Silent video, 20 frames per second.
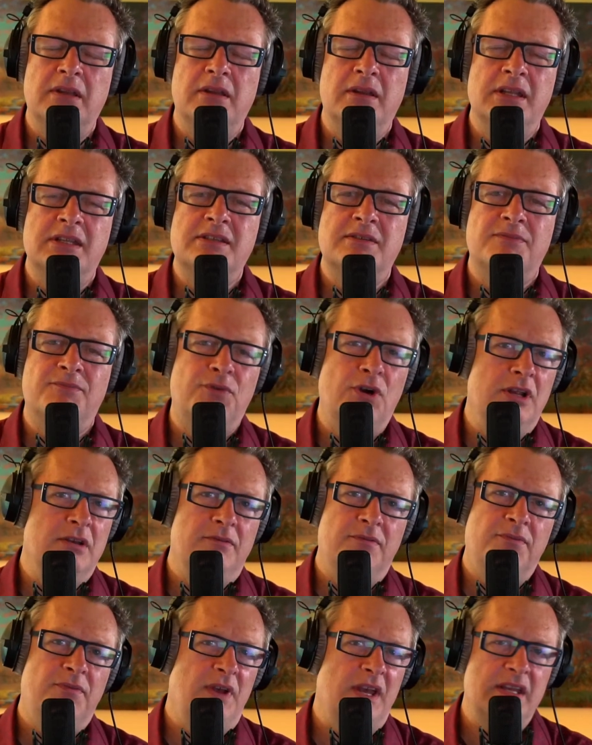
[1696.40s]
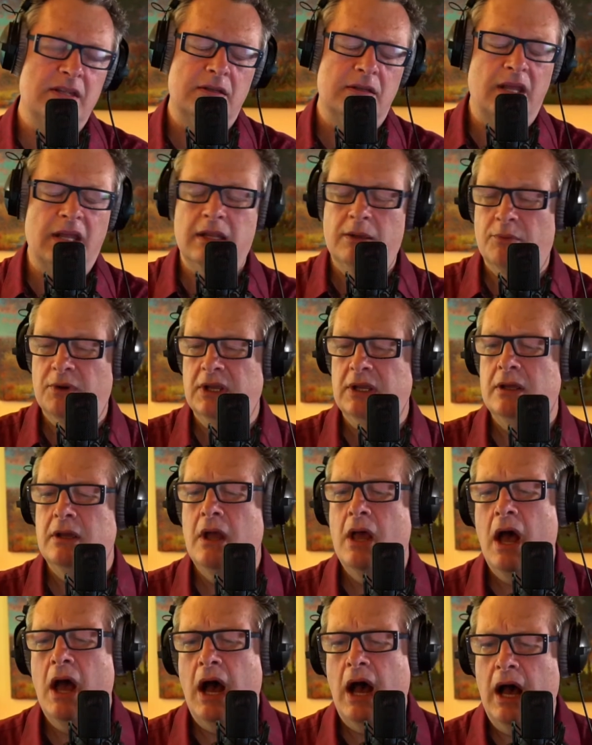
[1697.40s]
it's front face anyway.
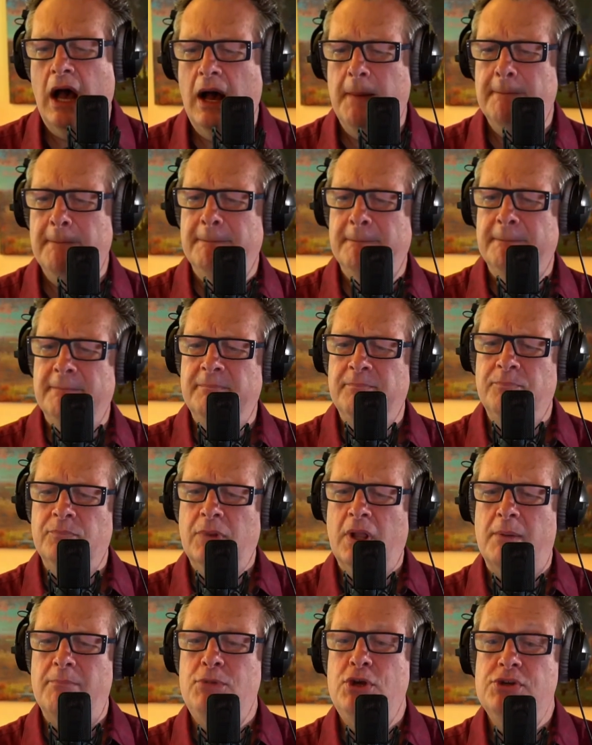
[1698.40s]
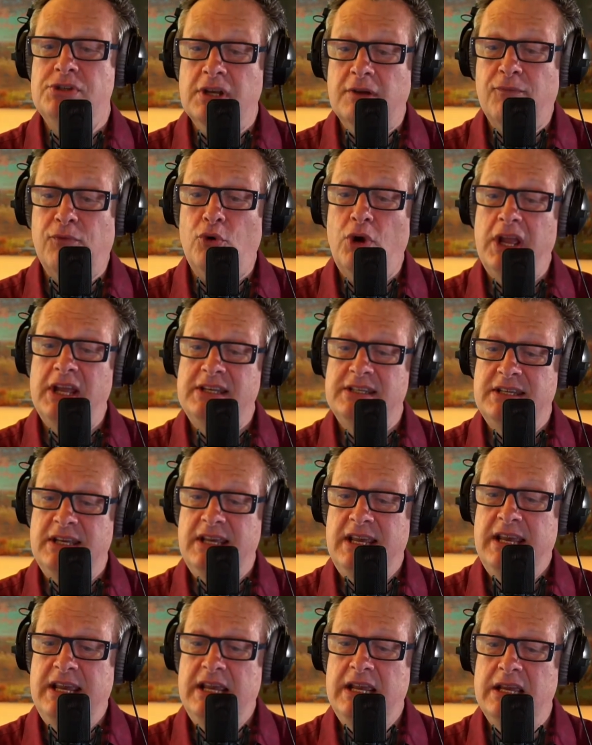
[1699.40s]
Music for
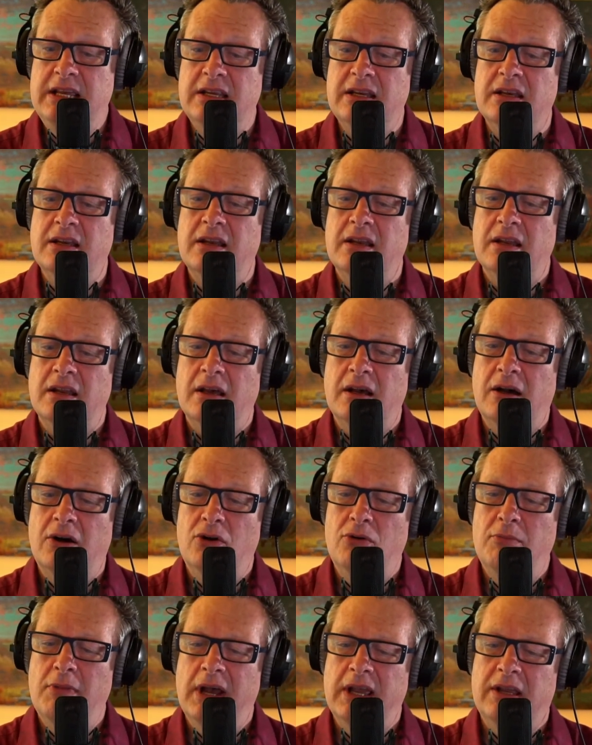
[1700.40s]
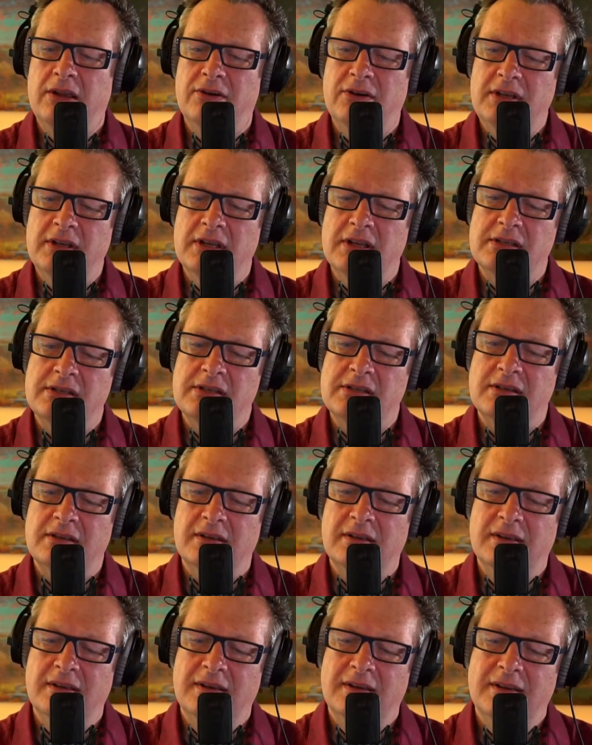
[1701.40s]
18. Oh my goodness,
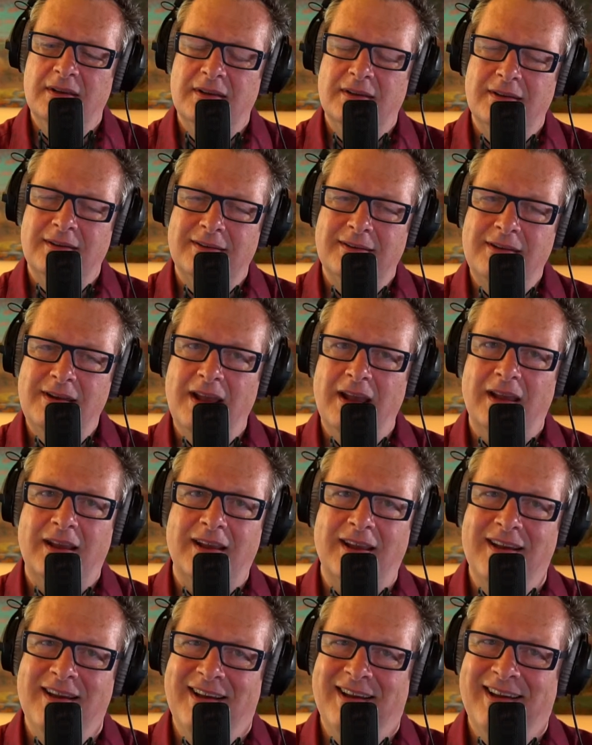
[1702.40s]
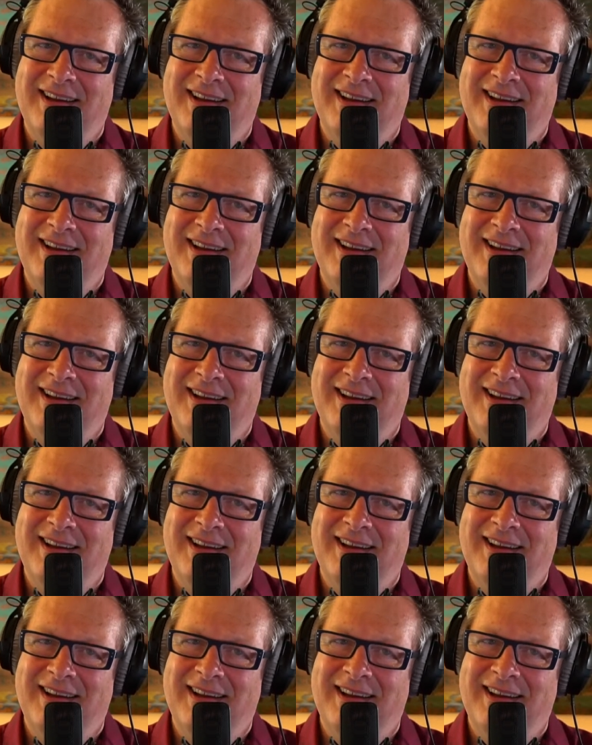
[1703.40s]
Nick,